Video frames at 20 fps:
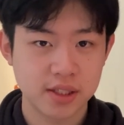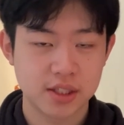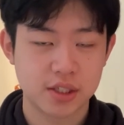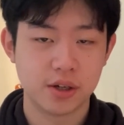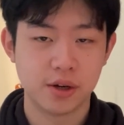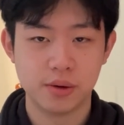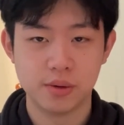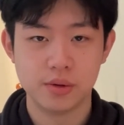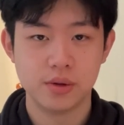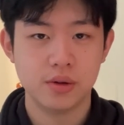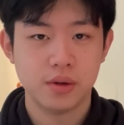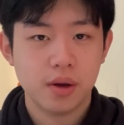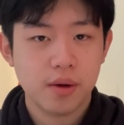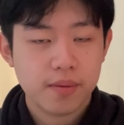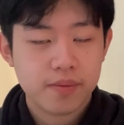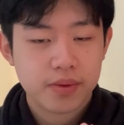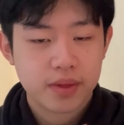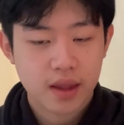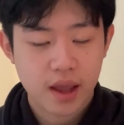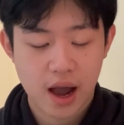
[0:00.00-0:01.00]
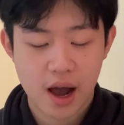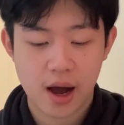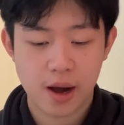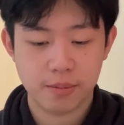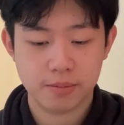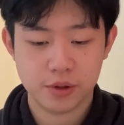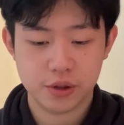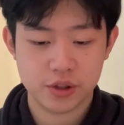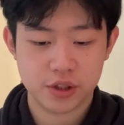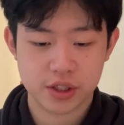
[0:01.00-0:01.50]
So
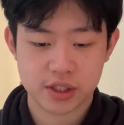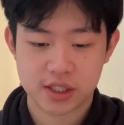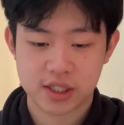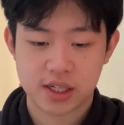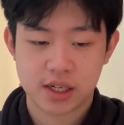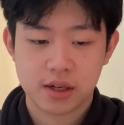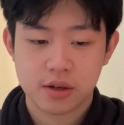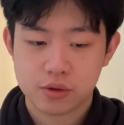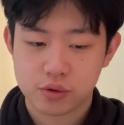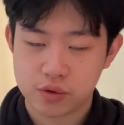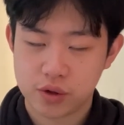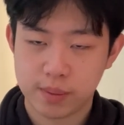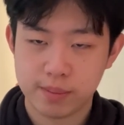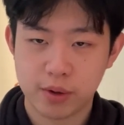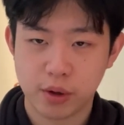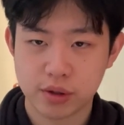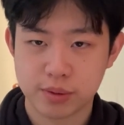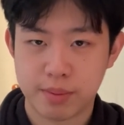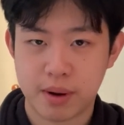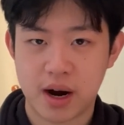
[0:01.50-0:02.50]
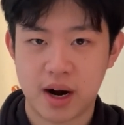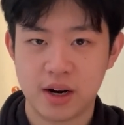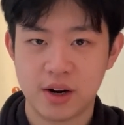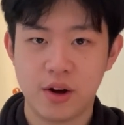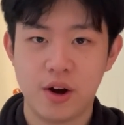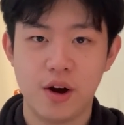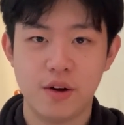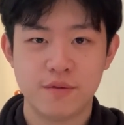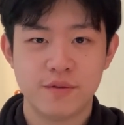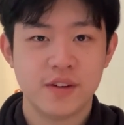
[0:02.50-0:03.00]
um, you just trim those part
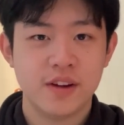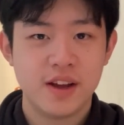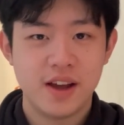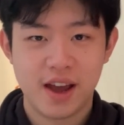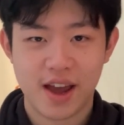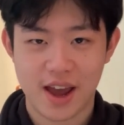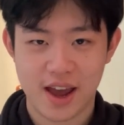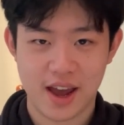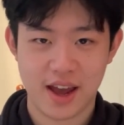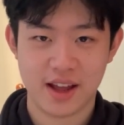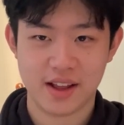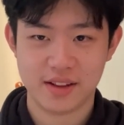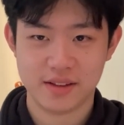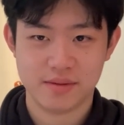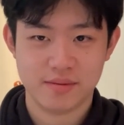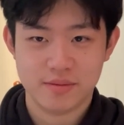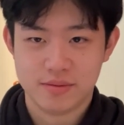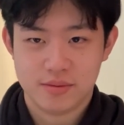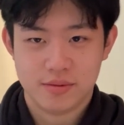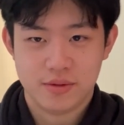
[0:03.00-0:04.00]
off and